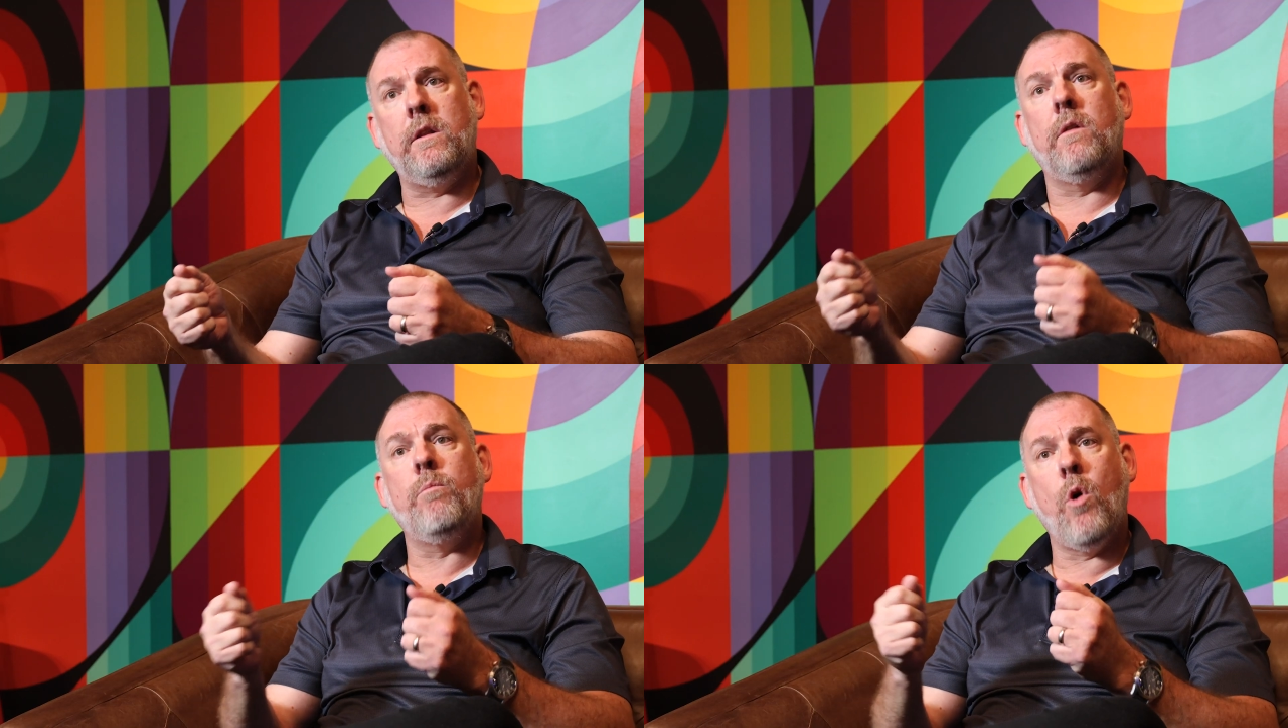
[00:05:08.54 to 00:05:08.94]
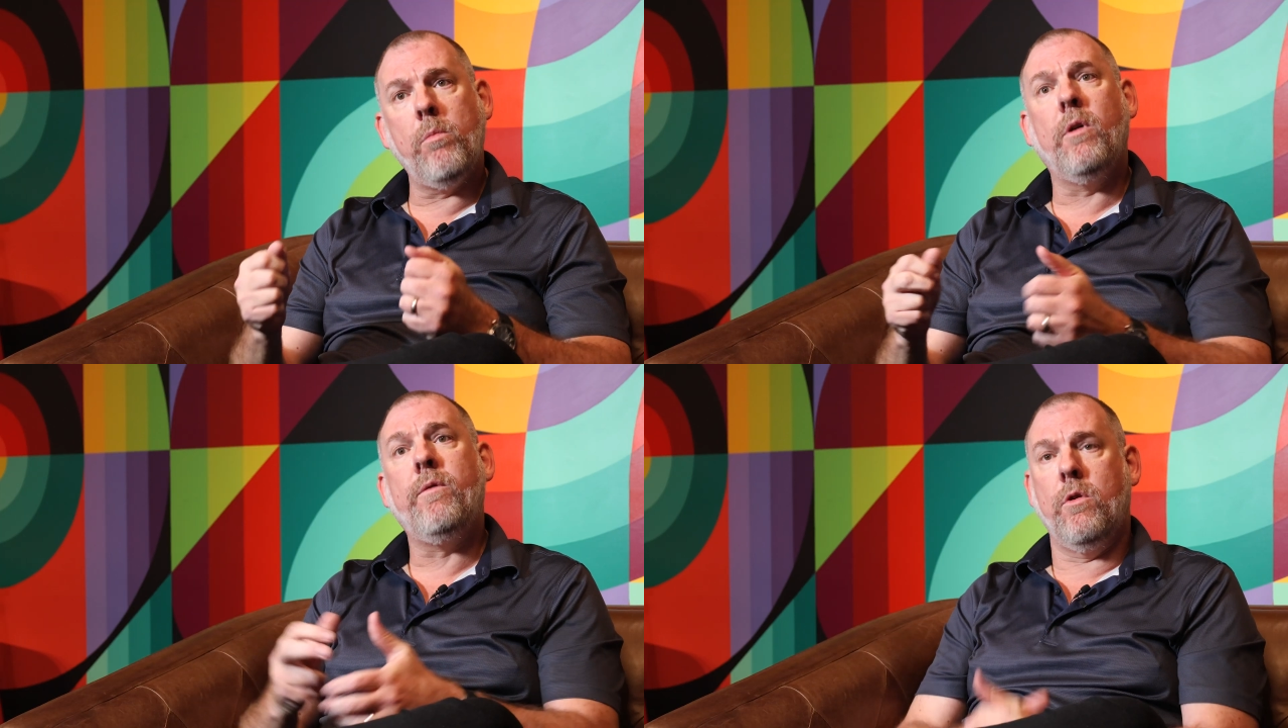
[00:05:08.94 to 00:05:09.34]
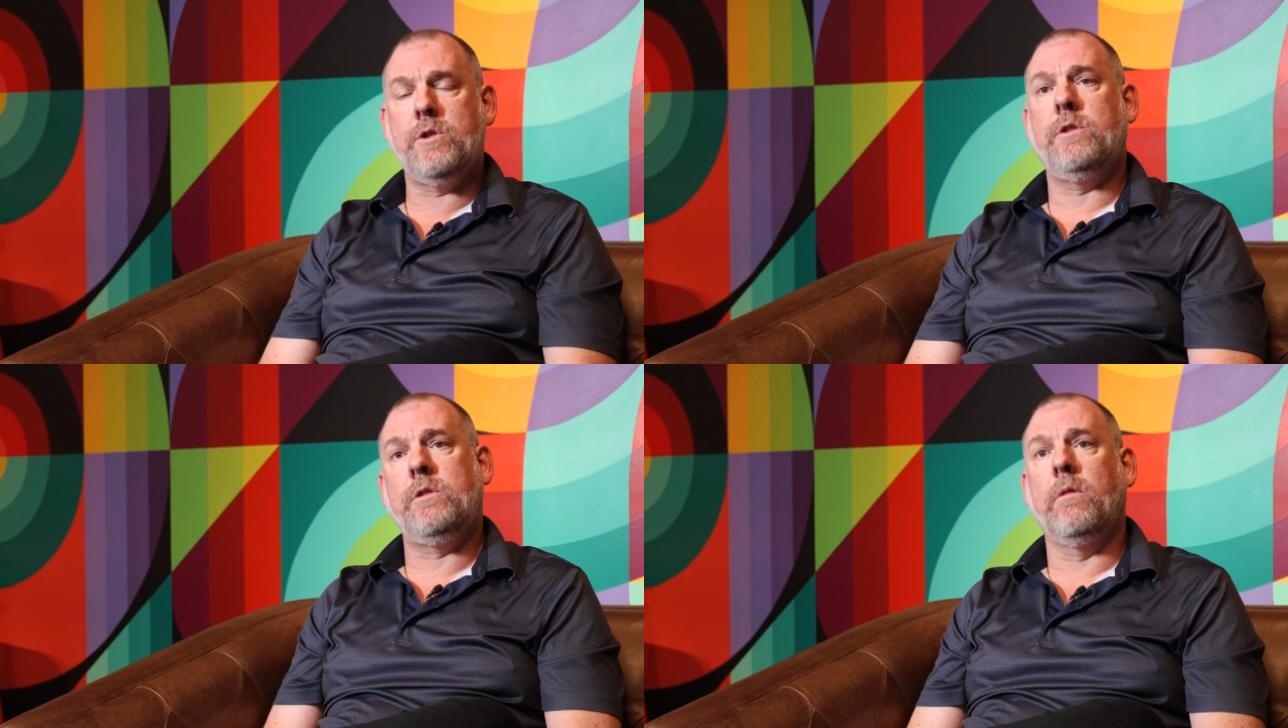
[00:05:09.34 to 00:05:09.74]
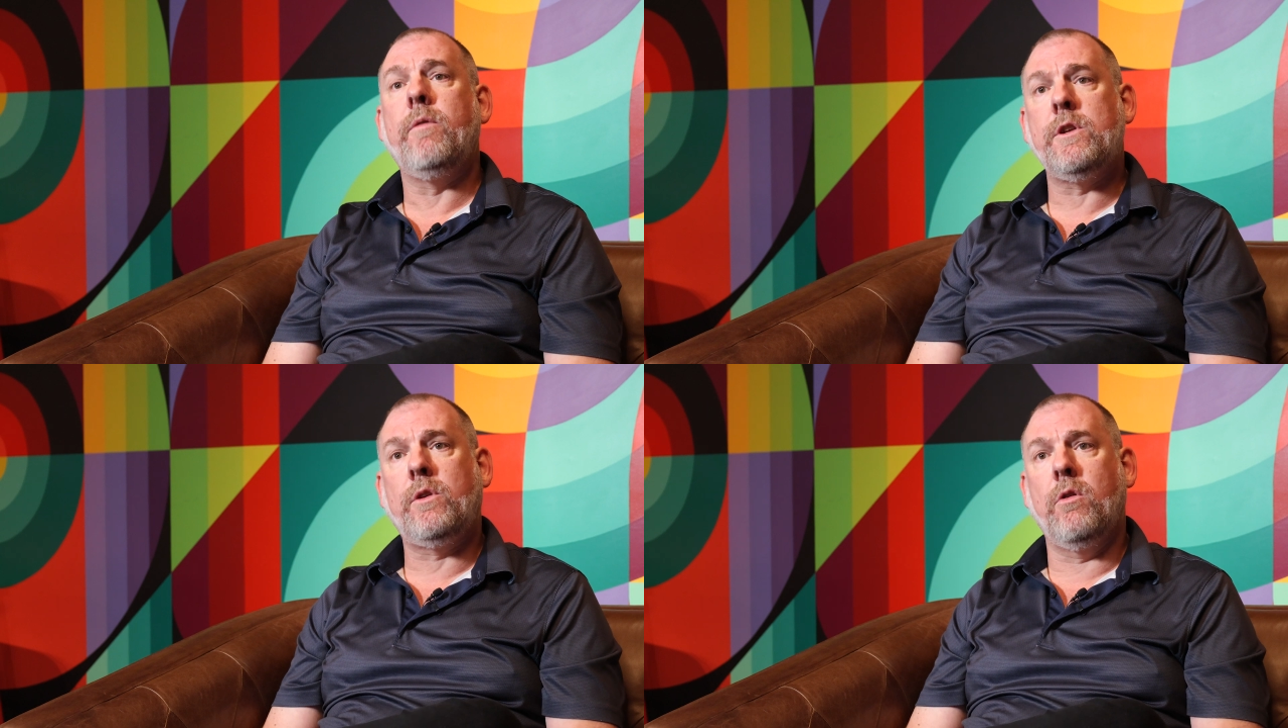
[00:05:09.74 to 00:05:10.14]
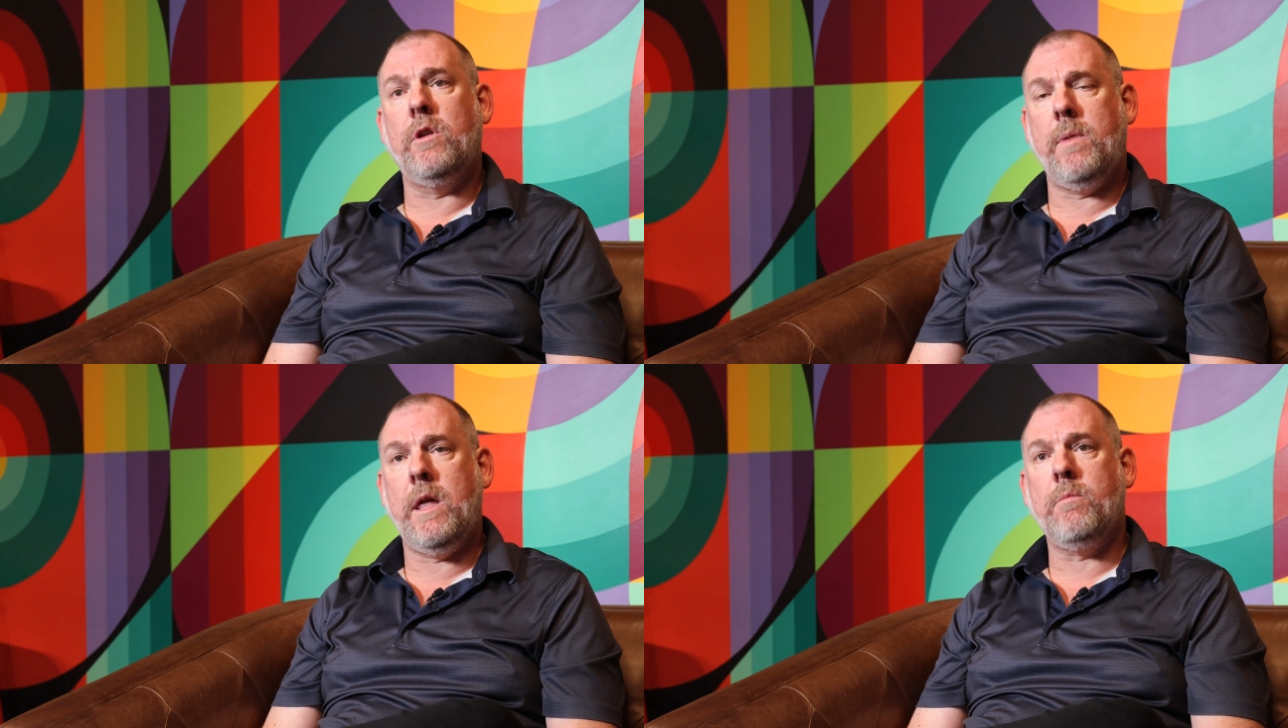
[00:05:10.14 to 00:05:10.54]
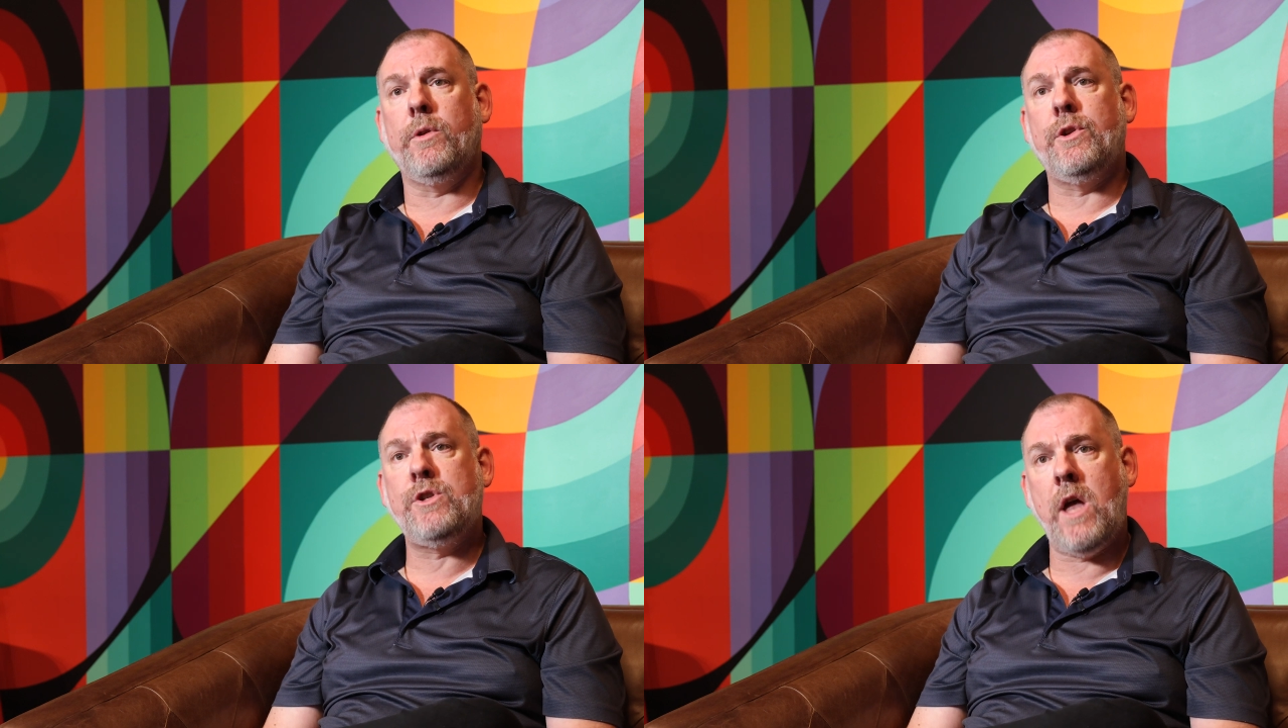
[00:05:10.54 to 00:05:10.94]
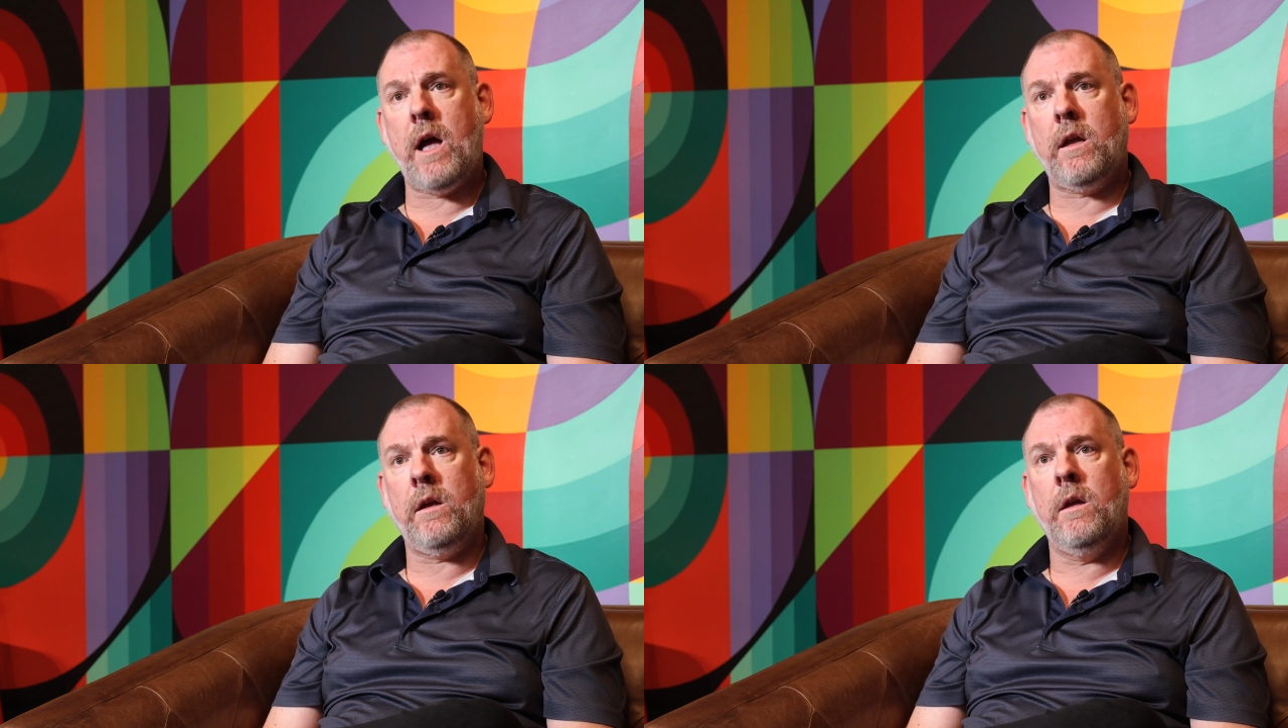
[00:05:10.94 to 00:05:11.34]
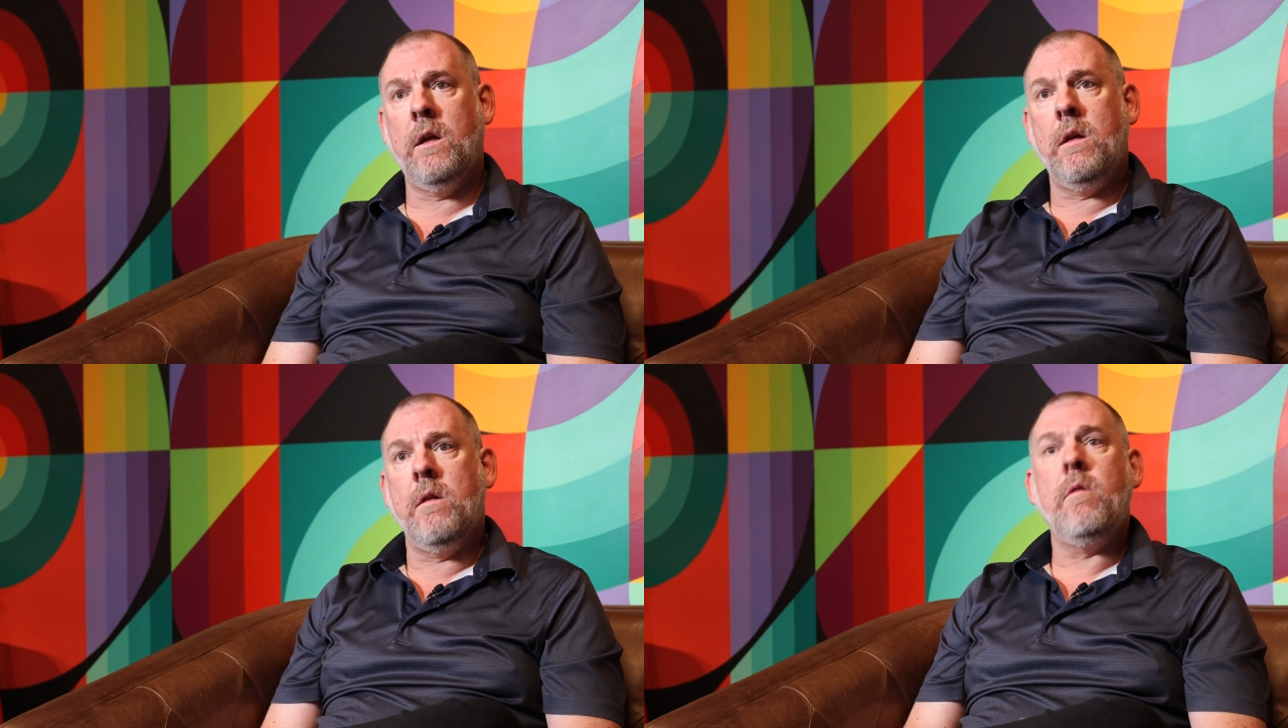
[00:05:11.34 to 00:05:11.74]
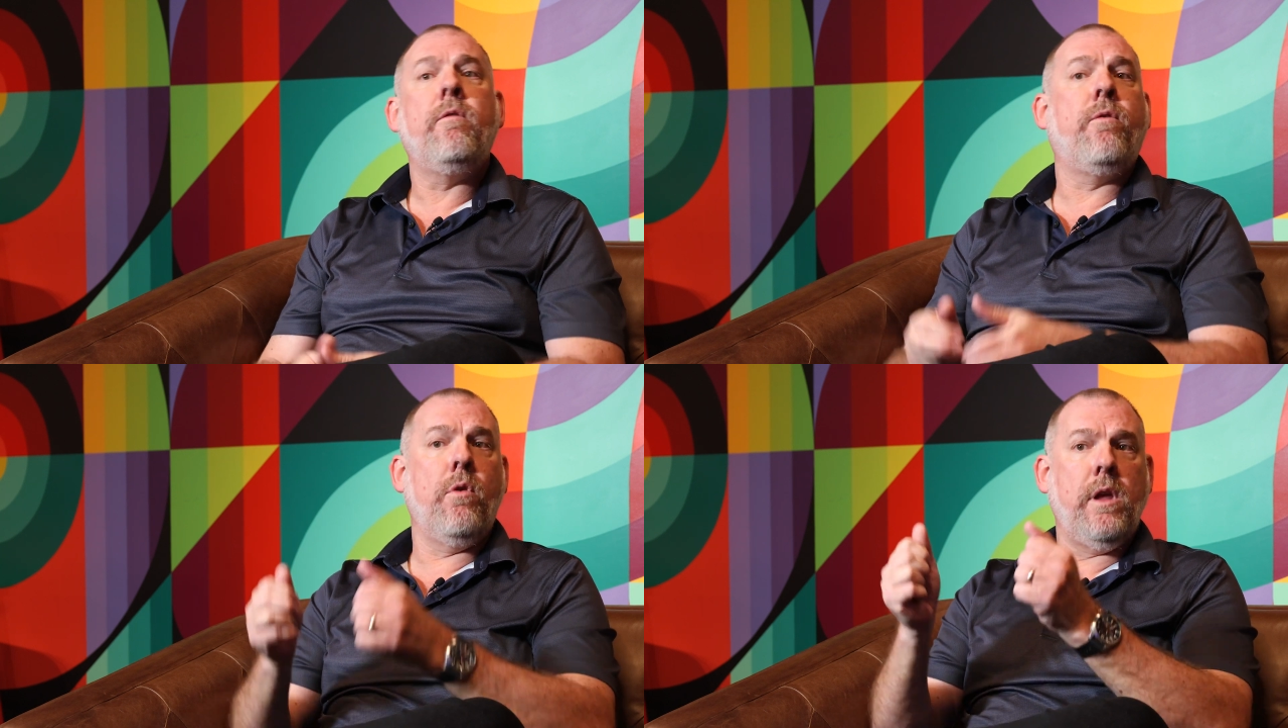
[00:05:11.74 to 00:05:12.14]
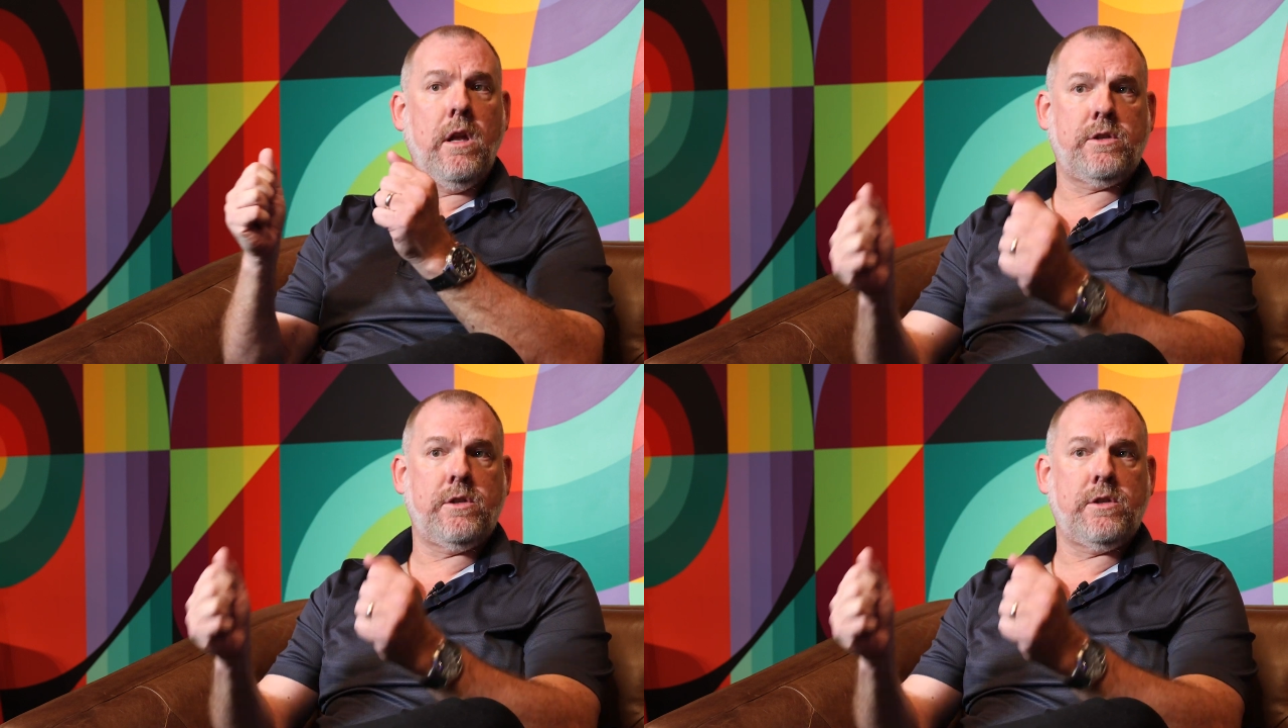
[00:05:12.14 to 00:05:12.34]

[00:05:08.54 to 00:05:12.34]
and the mobile versions of Revizto to be able to check for the